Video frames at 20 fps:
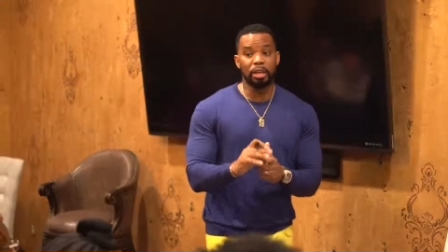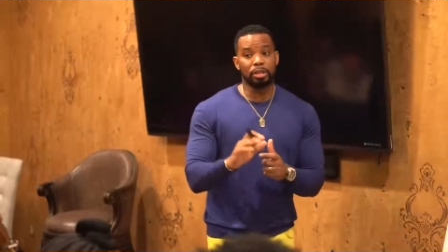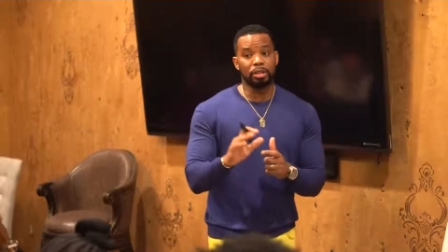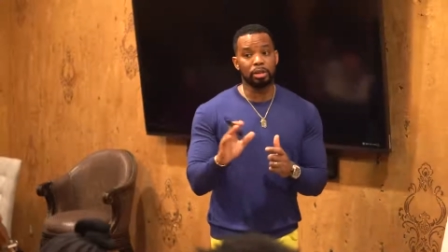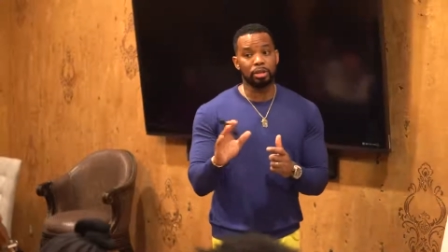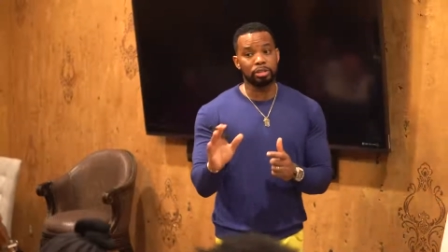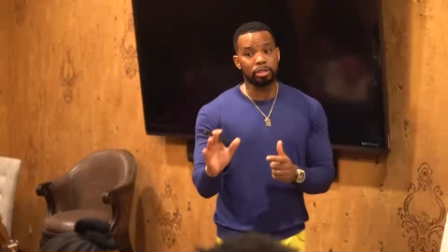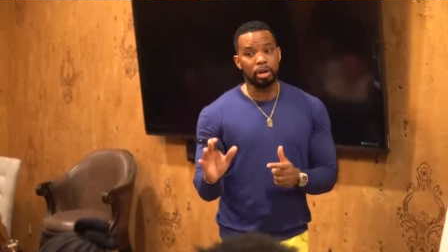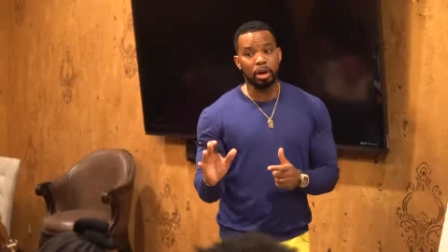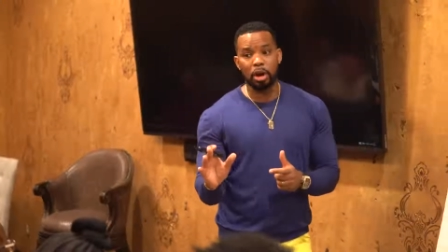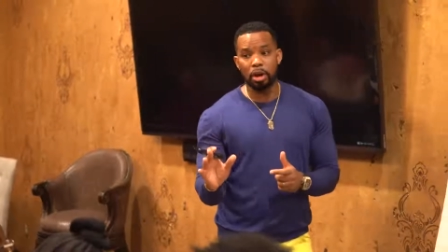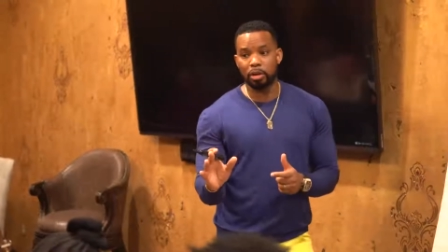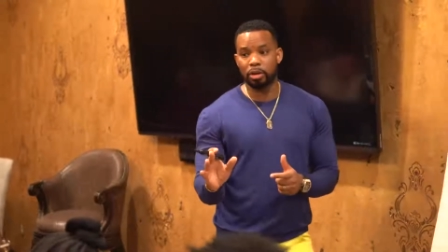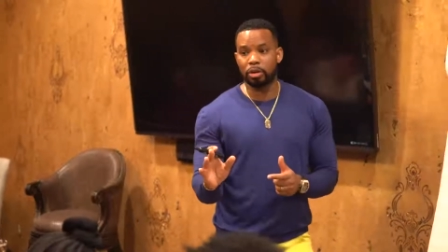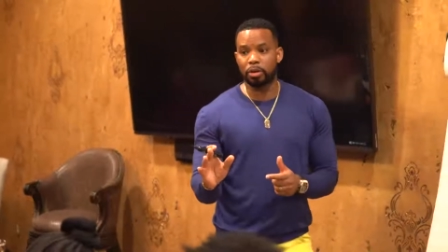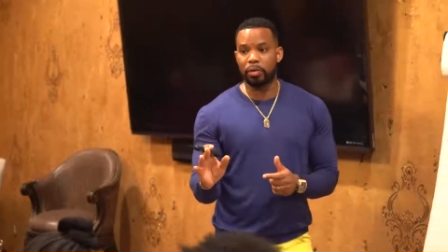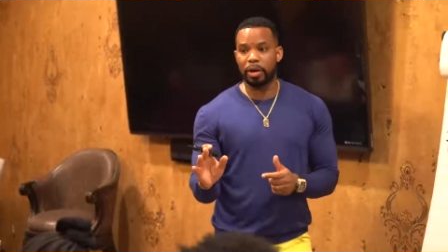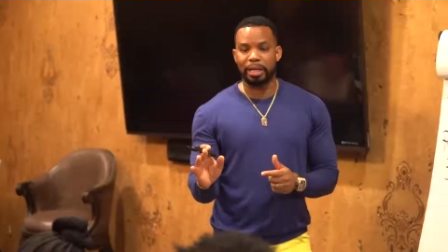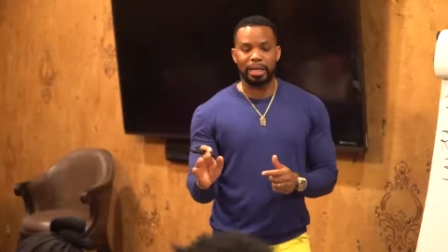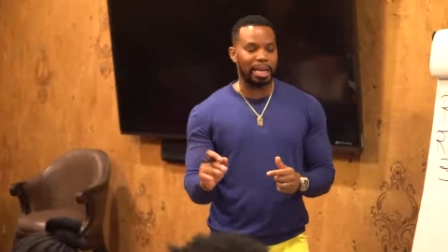Those are all
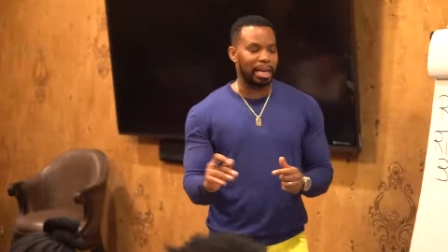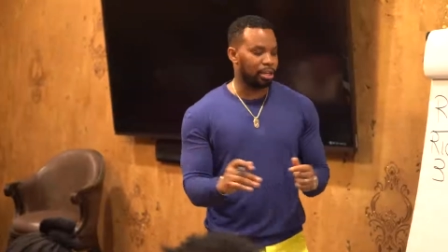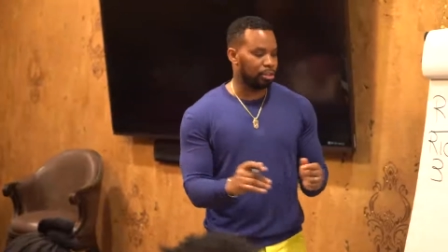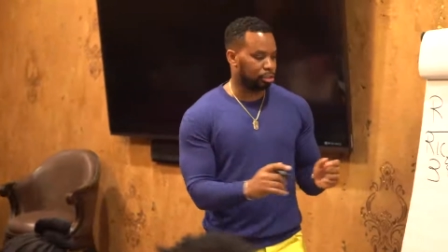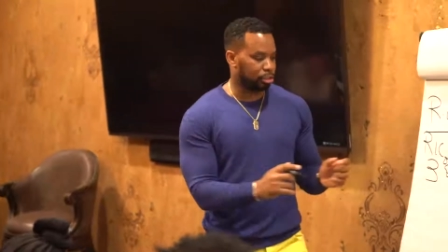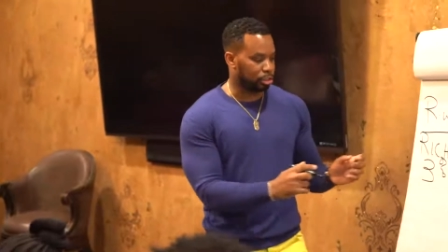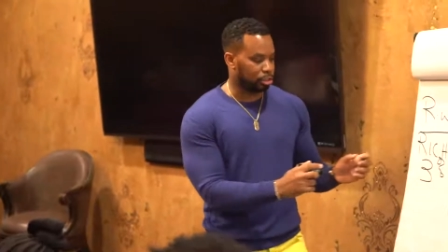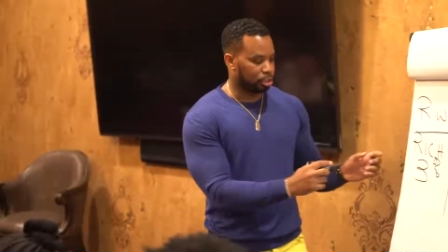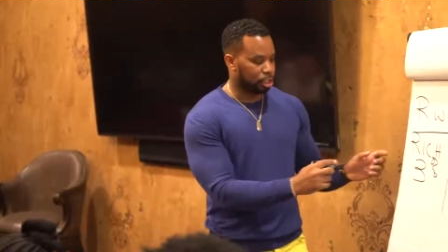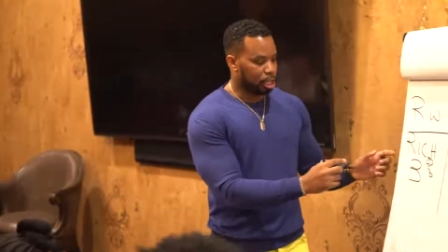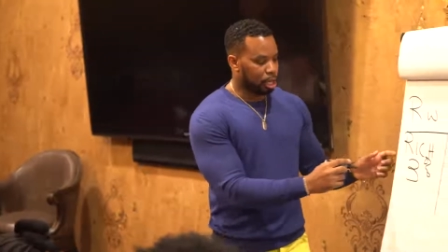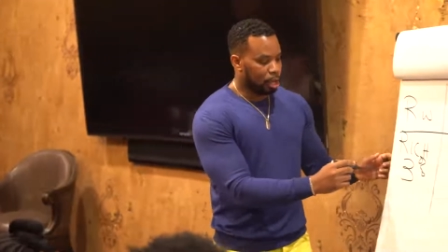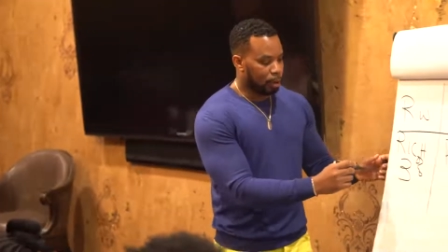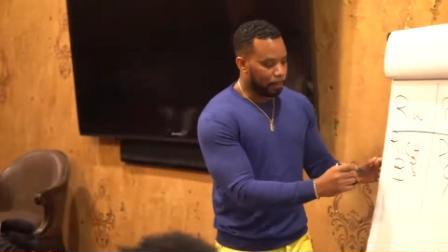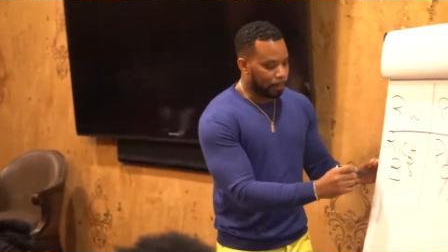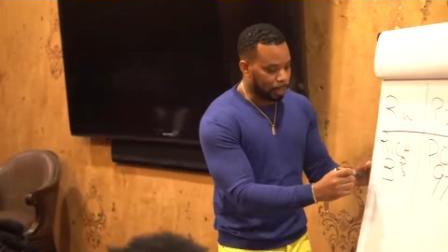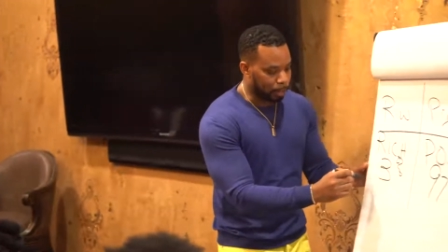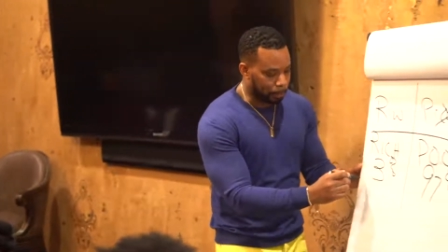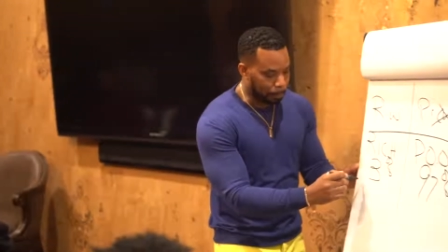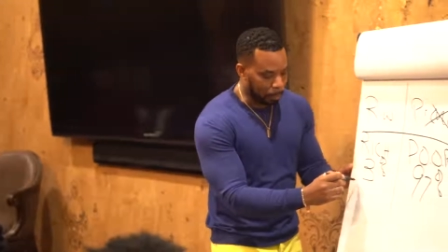correct answers.
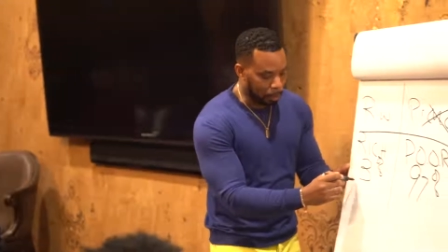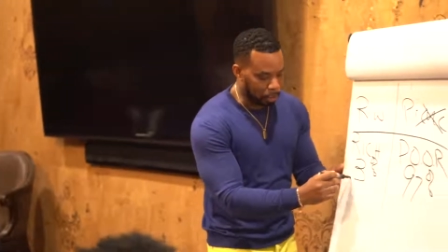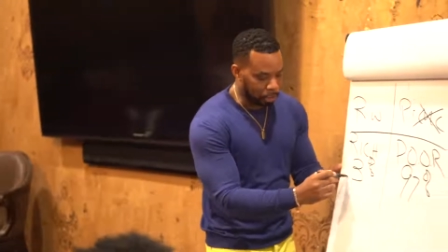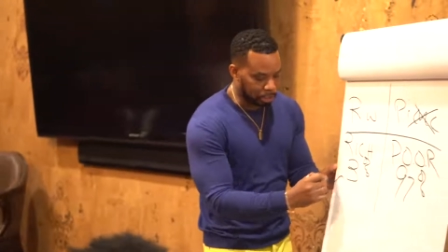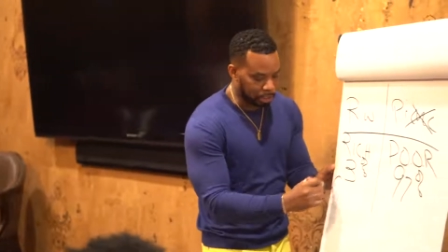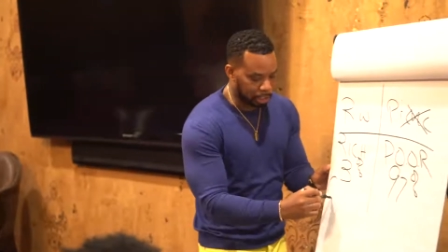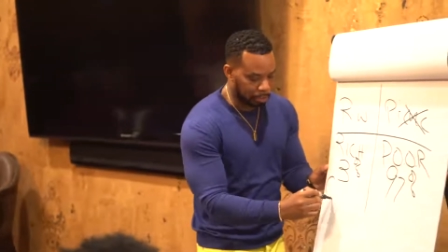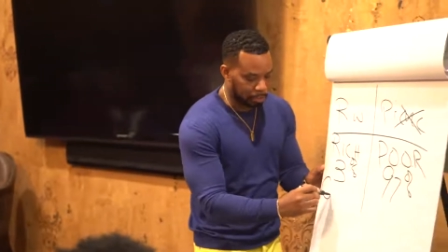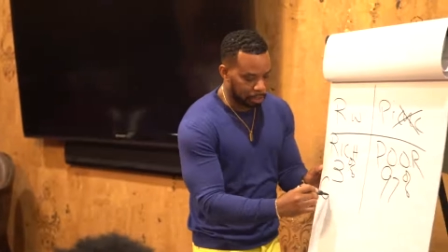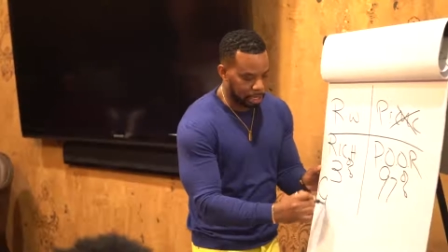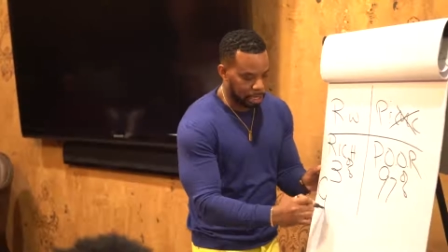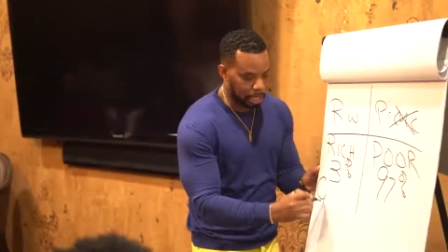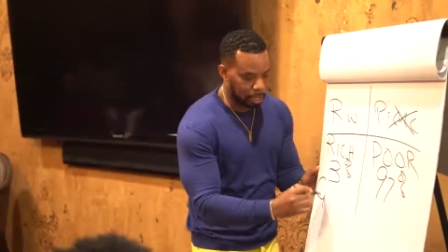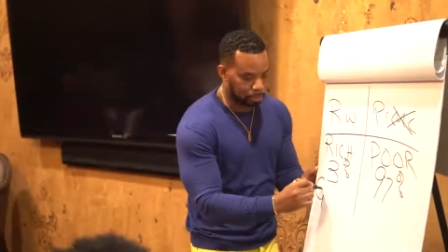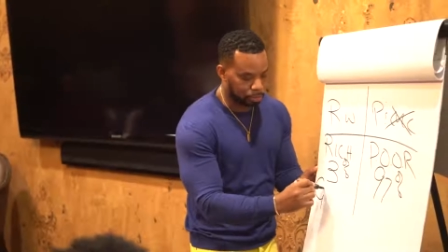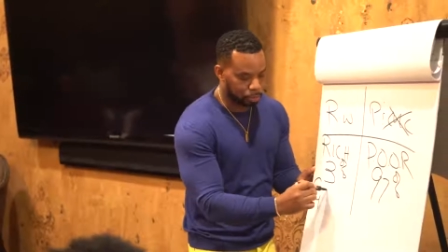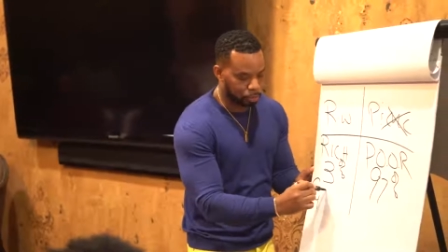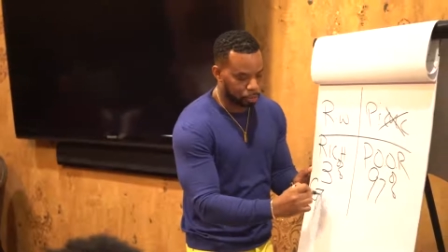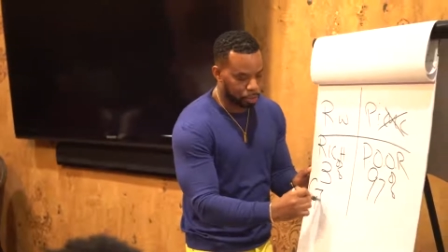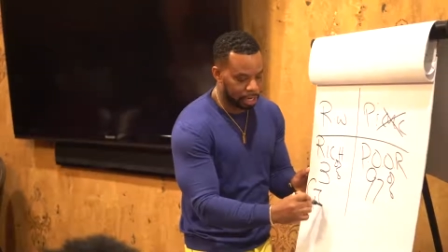But a person
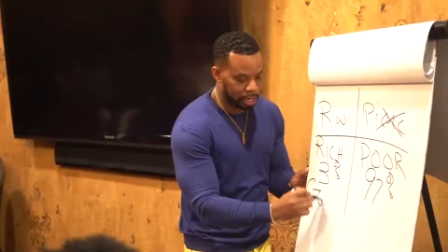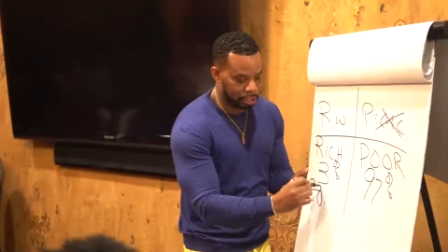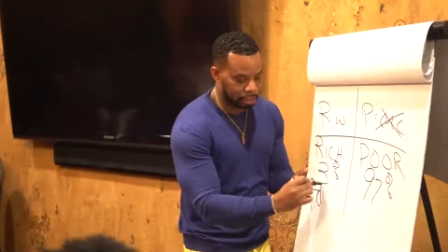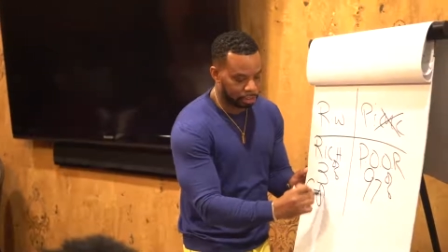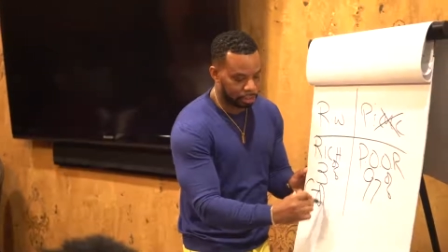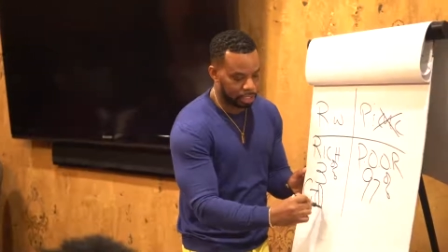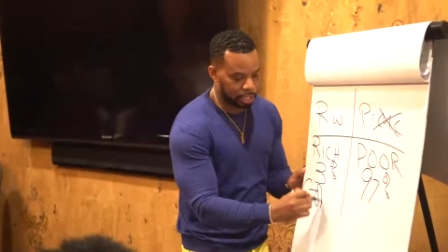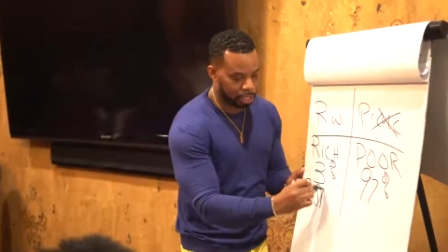becomes rich